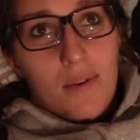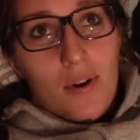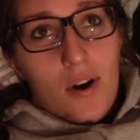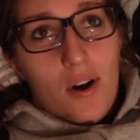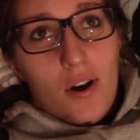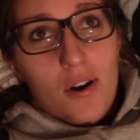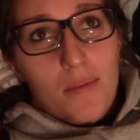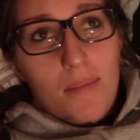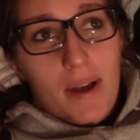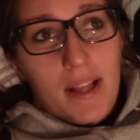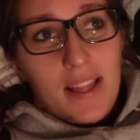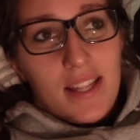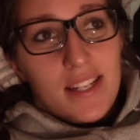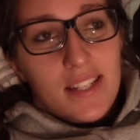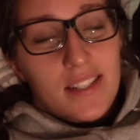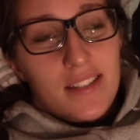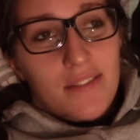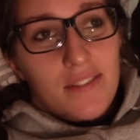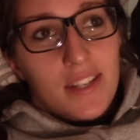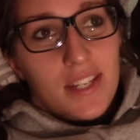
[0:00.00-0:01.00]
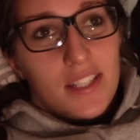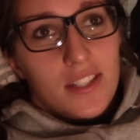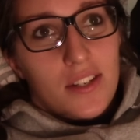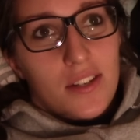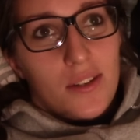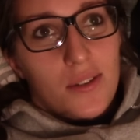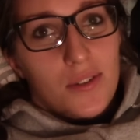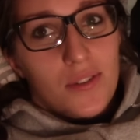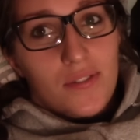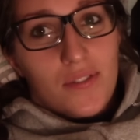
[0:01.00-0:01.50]
on my list of things to
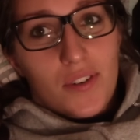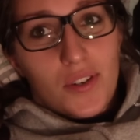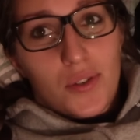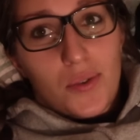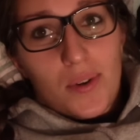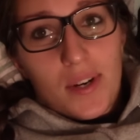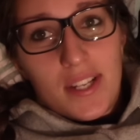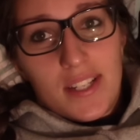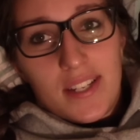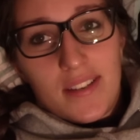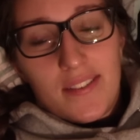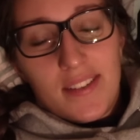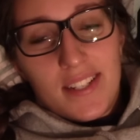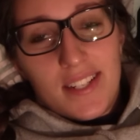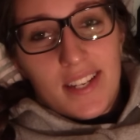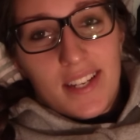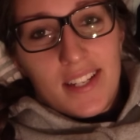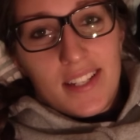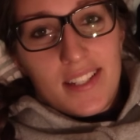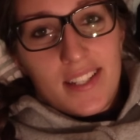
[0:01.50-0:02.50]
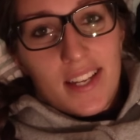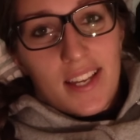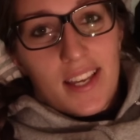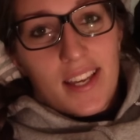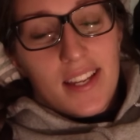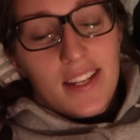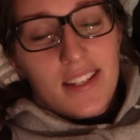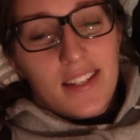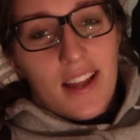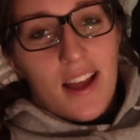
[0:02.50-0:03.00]
do for 2017, is to
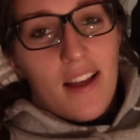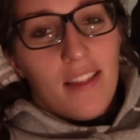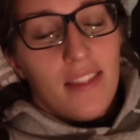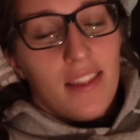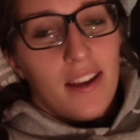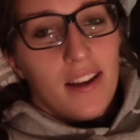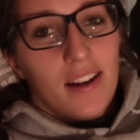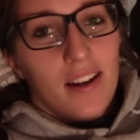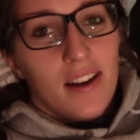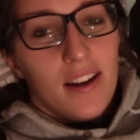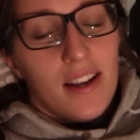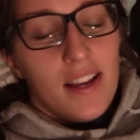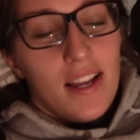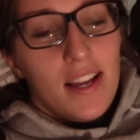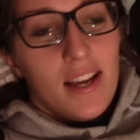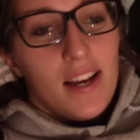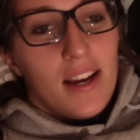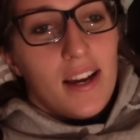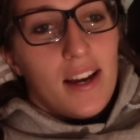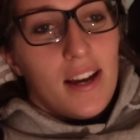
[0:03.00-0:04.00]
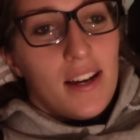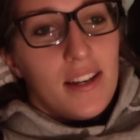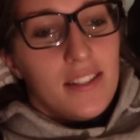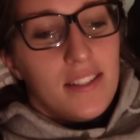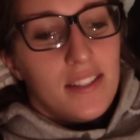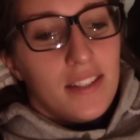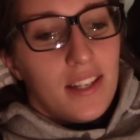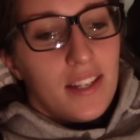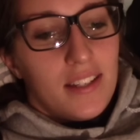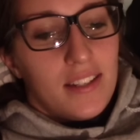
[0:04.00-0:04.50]
get down there.
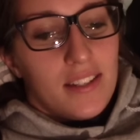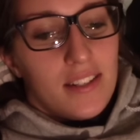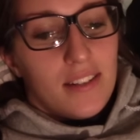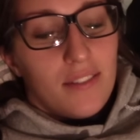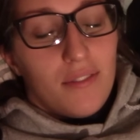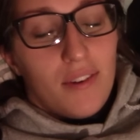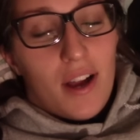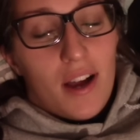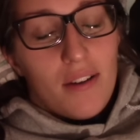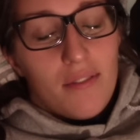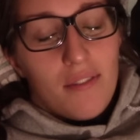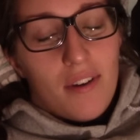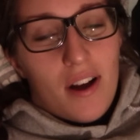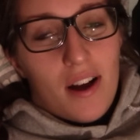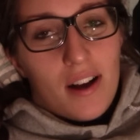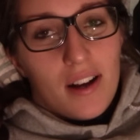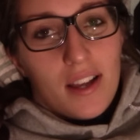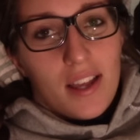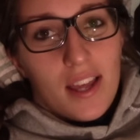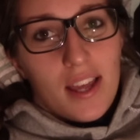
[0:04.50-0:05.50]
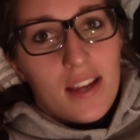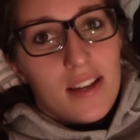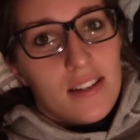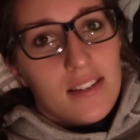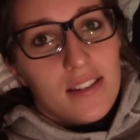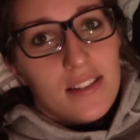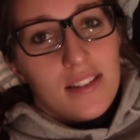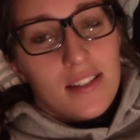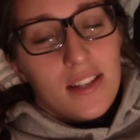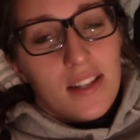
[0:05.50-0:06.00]
To get to Round Rock and
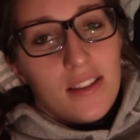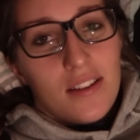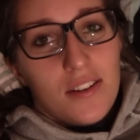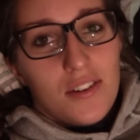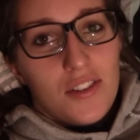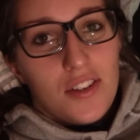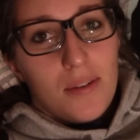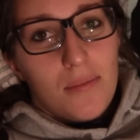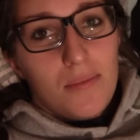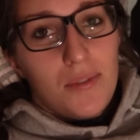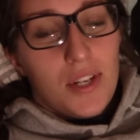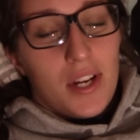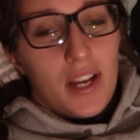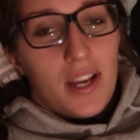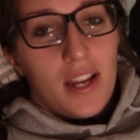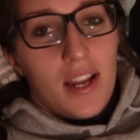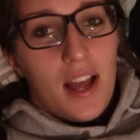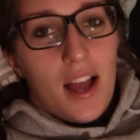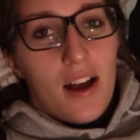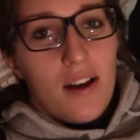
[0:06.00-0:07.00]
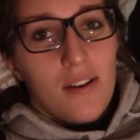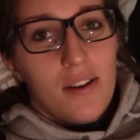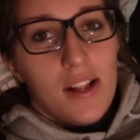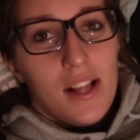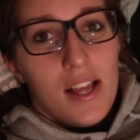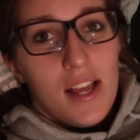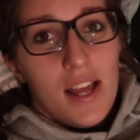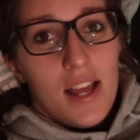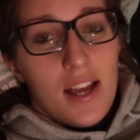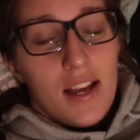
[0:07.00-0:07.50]
to see their gym, check it out.
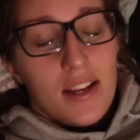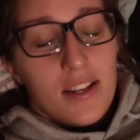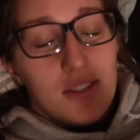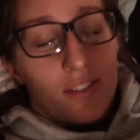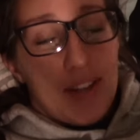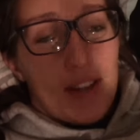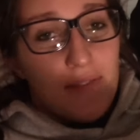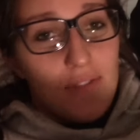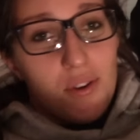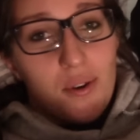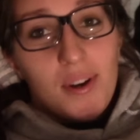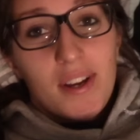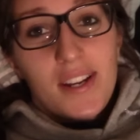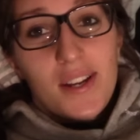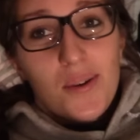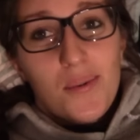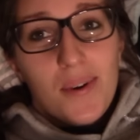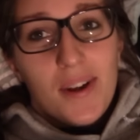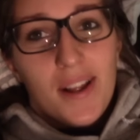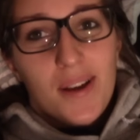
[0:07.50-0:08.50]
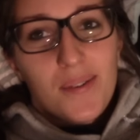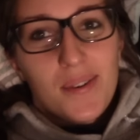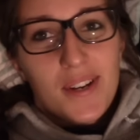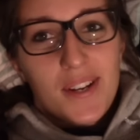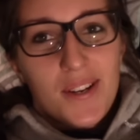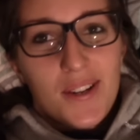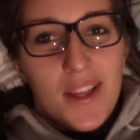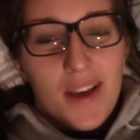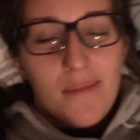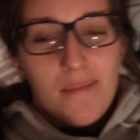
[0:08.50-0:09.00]
I have no idea when I want
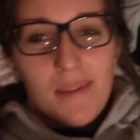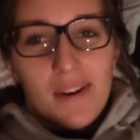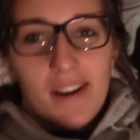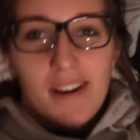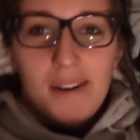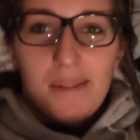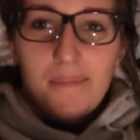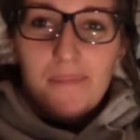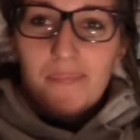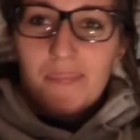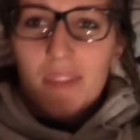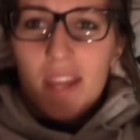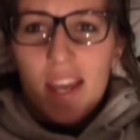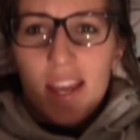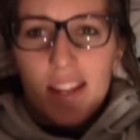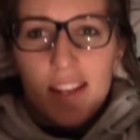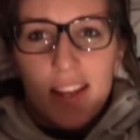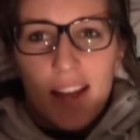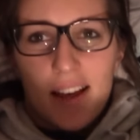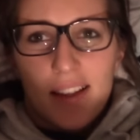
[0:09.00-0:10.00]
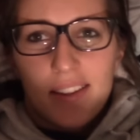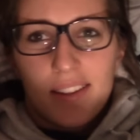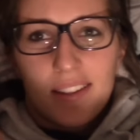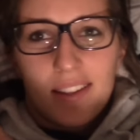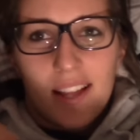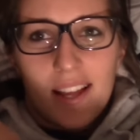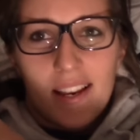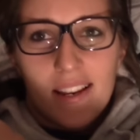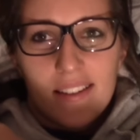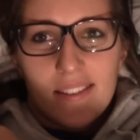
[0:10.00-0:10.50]
to do that. Hey, now the
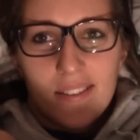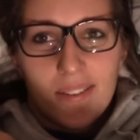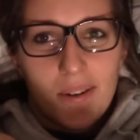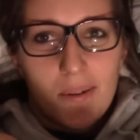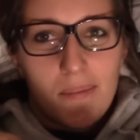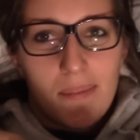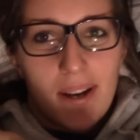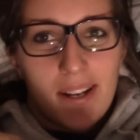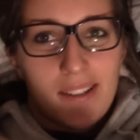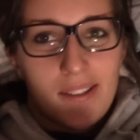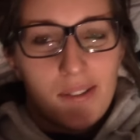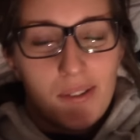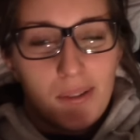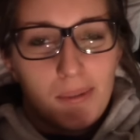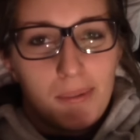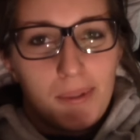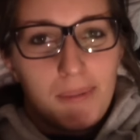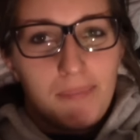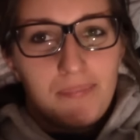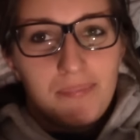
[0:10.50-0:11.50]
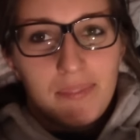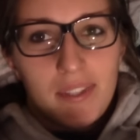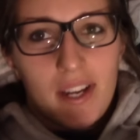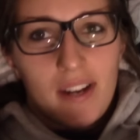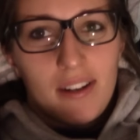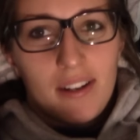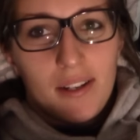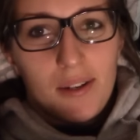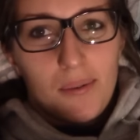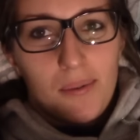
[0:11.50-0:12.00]
light is going back to normal. I
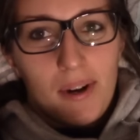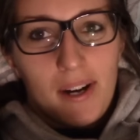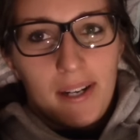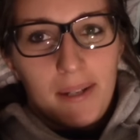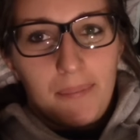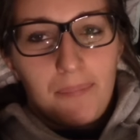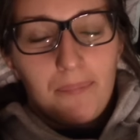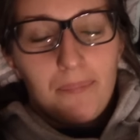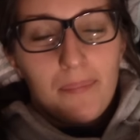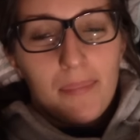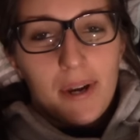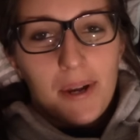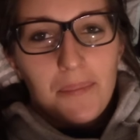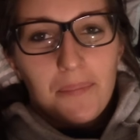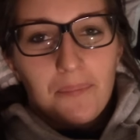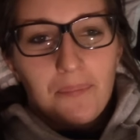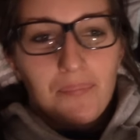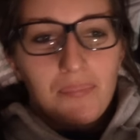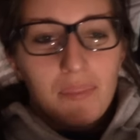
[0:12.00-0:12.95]
don't know why. But